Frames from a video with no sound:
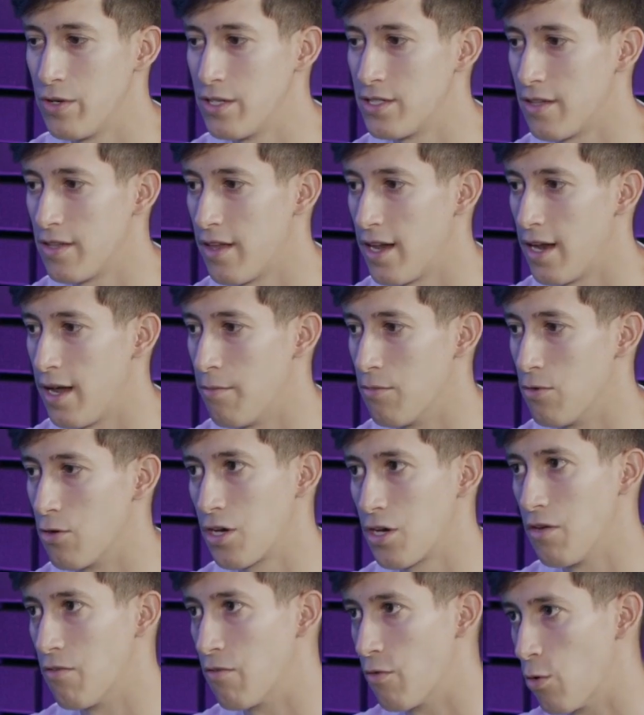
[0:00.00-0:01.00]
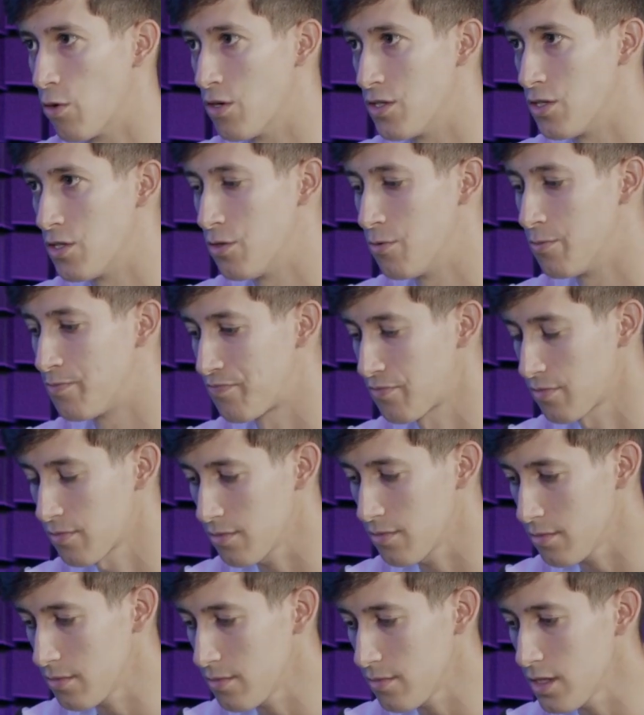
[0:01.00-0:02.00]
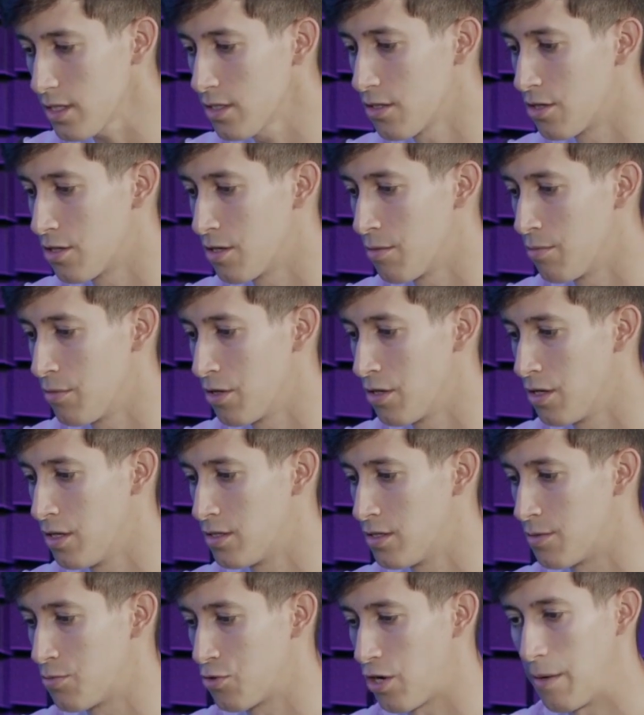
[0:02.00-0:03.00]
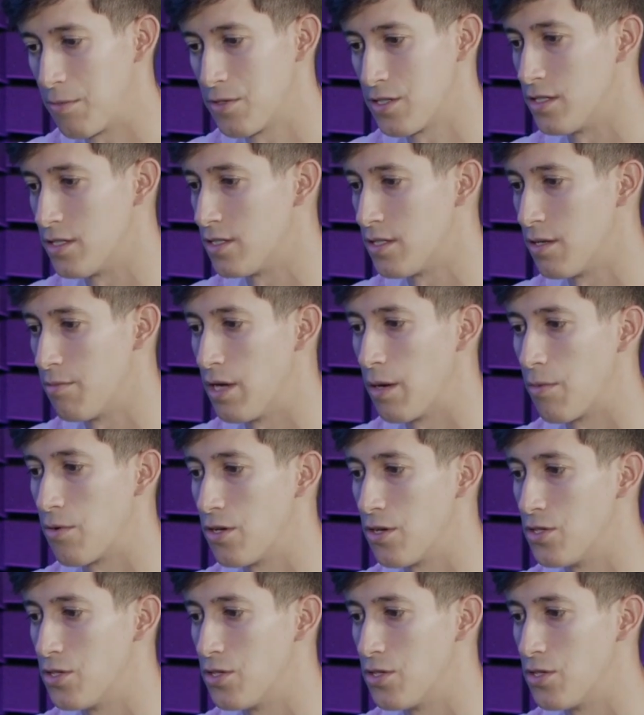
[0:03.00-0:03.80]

reason that I'm looking forward to the million subscribers is to be able